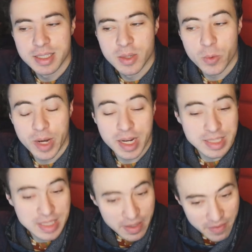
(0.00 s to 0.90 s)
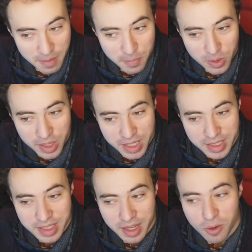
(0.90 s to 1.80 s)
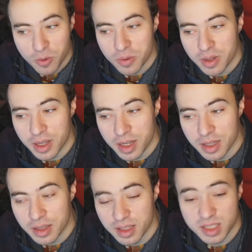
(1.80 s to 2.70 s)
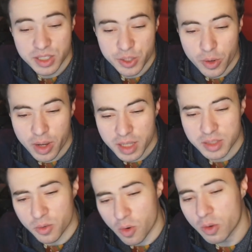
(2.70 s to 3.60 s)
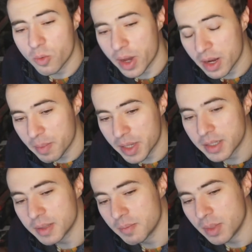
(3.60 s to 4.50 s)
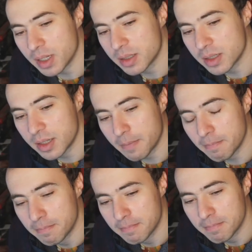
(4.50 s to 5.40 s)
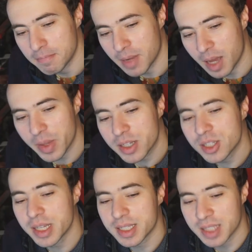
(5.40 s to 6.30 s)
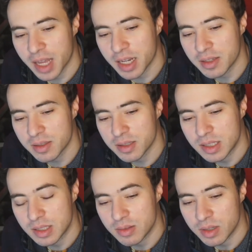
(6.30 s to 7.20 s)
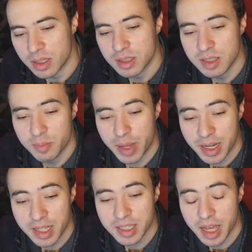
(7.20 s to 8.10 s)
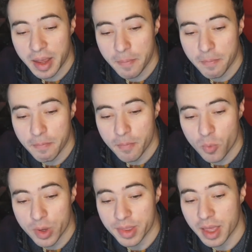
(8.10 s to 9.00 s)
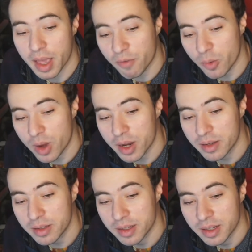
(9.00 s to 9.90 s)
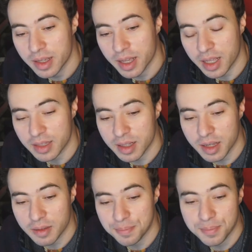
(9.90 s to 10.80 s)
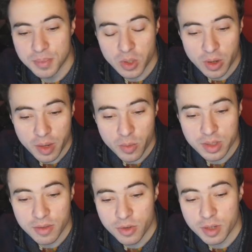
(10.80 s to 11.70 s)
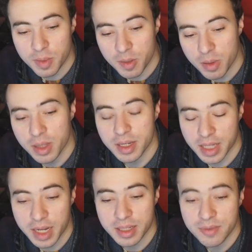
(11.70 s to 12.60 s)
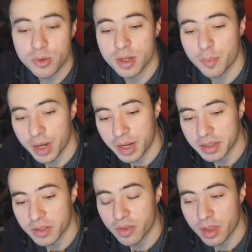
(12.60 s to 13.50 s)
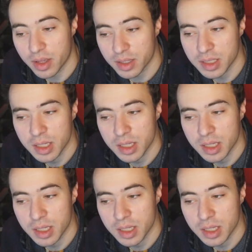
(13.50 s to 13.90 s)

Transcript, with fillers: We are seven employees now, and the studio has grown quite a bit, but um, I'm actually excited in spending time with everyone and uh, talking with different people and getting different opinions on things.